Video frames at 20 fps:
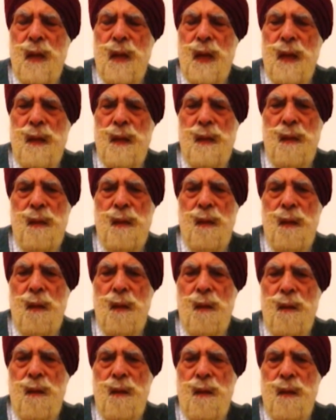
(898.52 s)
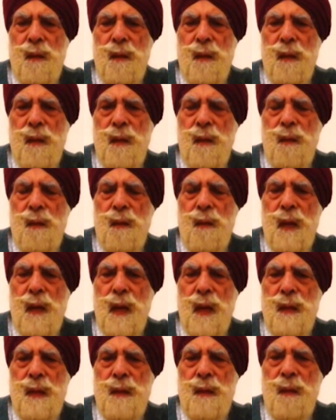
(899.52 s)

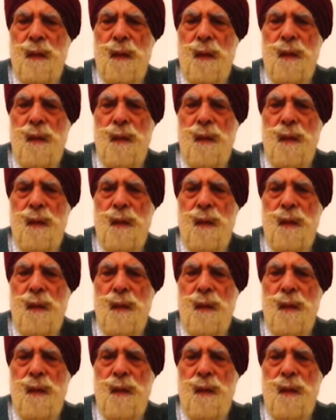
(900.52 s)
(not speaking)